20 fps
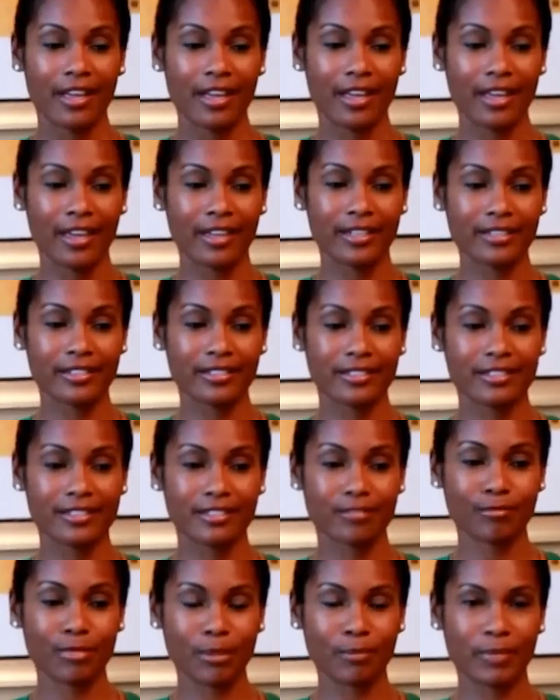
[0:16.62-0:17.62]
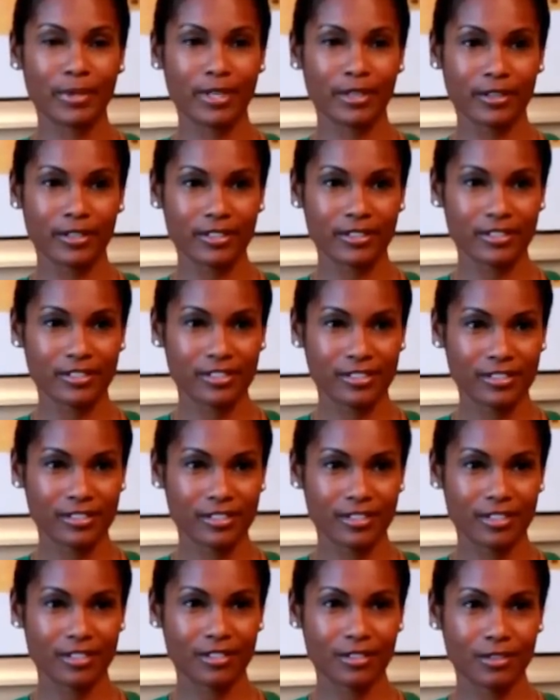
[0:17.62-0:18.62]
And my
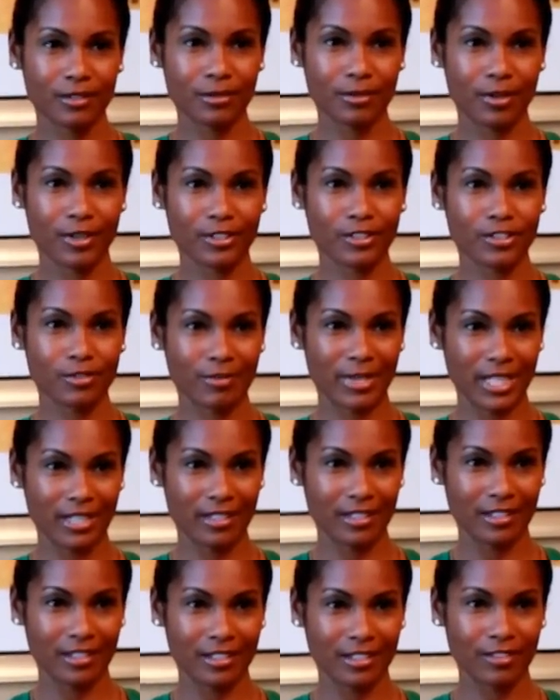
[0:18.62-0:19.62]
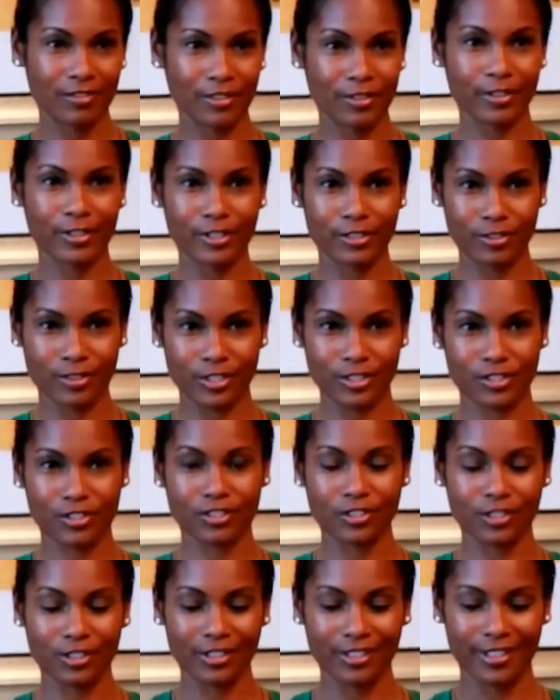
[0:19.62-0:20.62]
parents, who are Jamaican and very
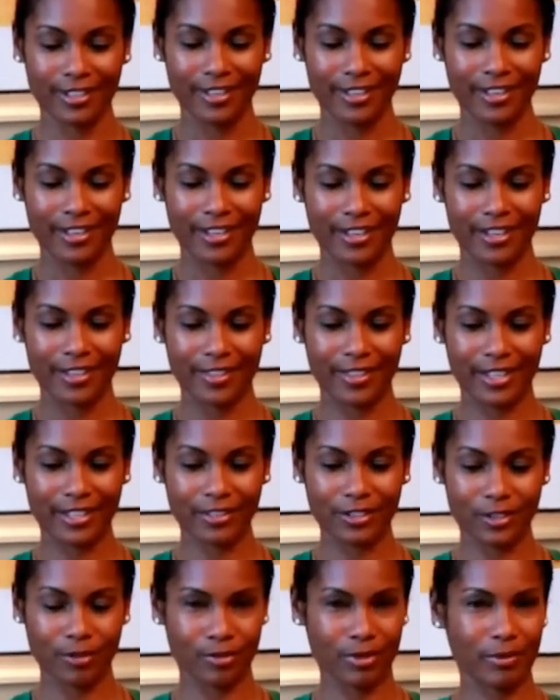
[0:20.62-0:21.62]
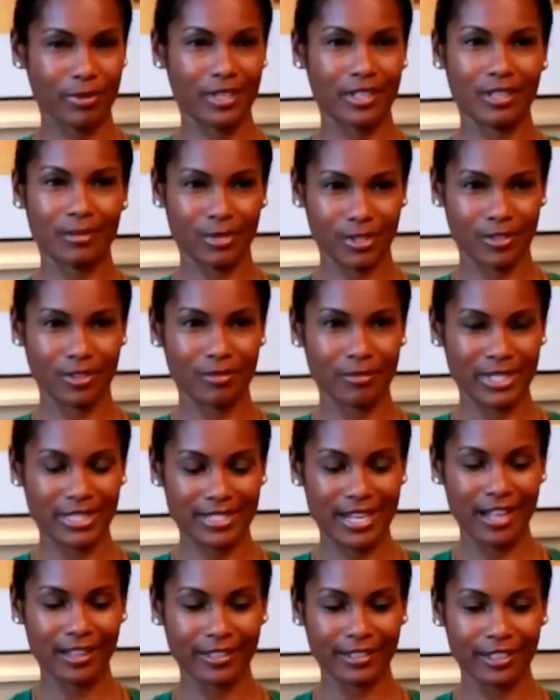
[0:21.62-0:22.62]
traditional, and that Caribbean immigrant
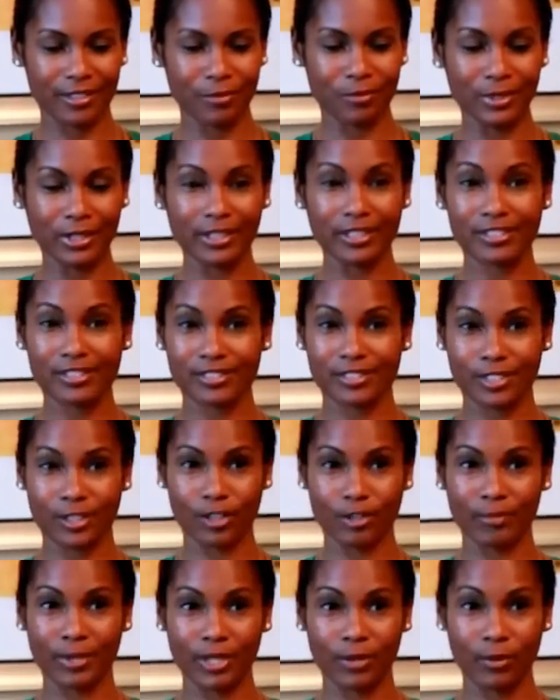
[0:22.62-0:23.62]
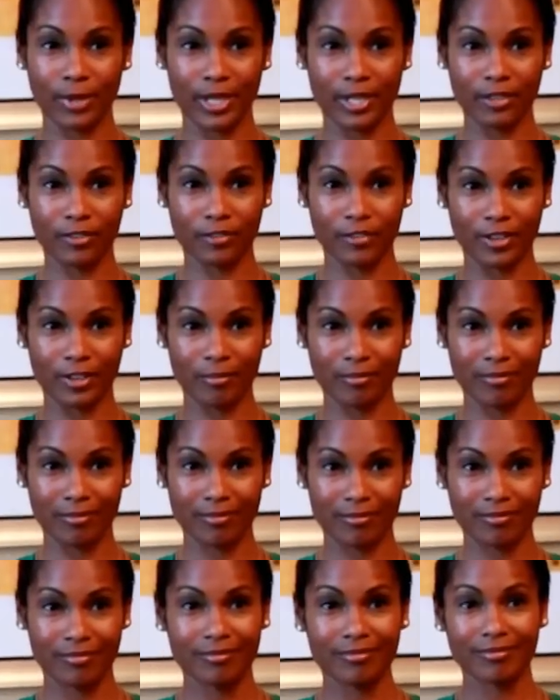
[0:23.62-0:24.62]
mentality really steered me away from
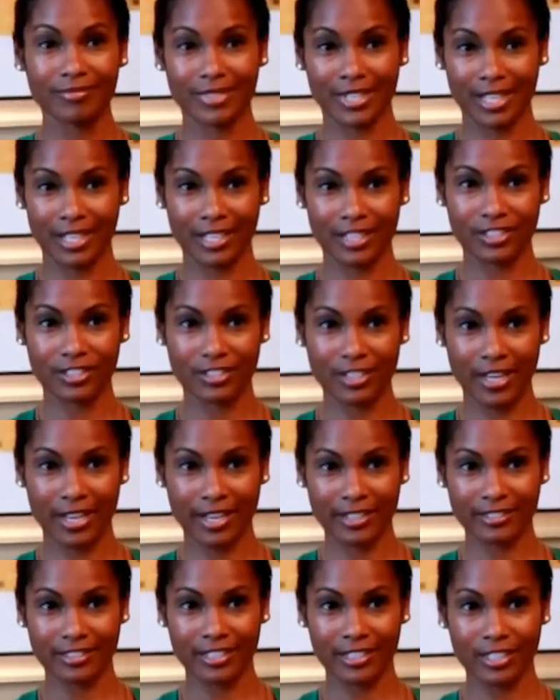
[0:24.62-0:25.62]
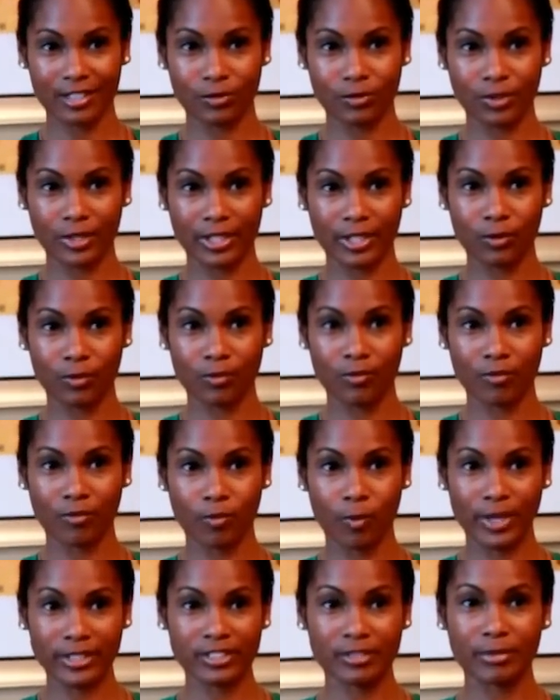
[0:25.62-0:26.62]
getting into acting and really
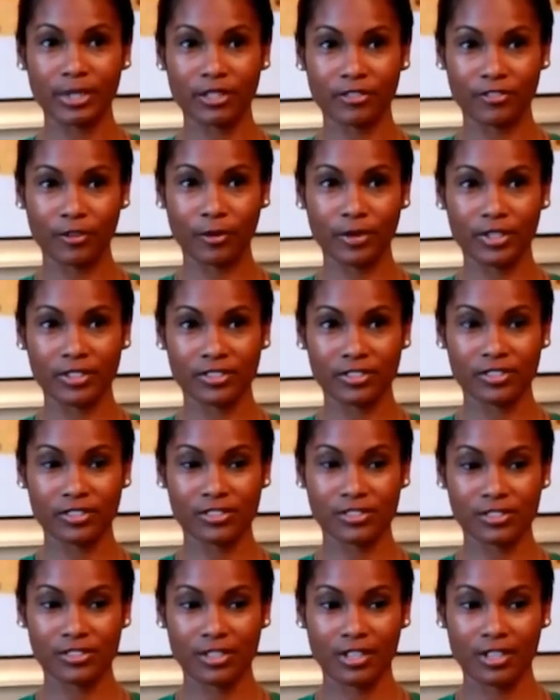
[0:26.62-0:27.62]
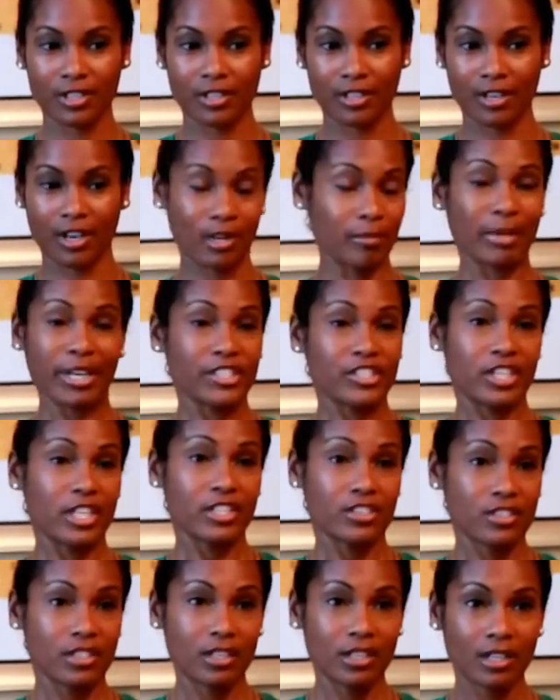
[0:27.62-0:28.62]
wanted me to focus on my
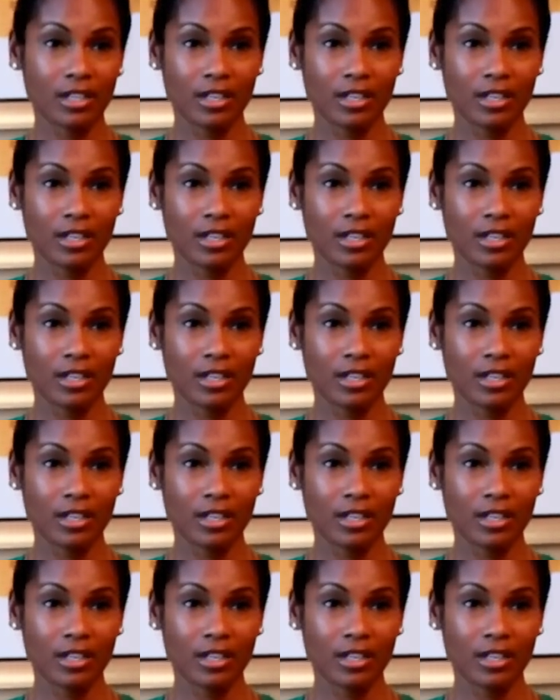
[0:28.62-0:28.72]
education.